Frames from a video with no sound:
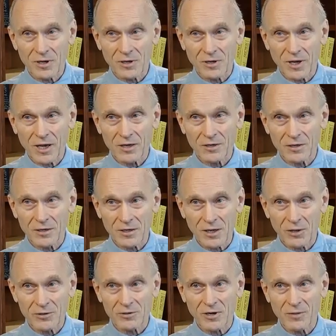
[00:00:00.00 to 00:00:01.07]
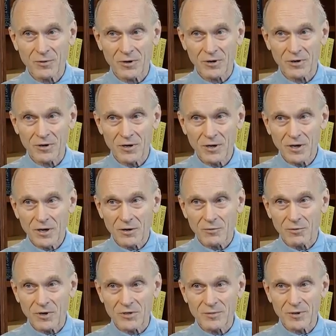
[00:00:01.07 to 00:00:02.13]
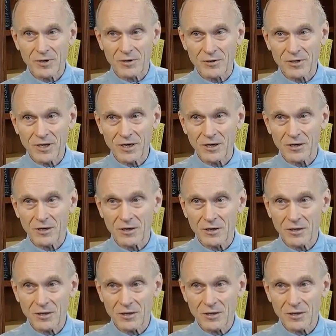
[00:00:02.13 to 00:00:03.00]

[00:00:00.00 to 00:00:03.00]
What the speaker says: non-calcium inhibitor regimens are needed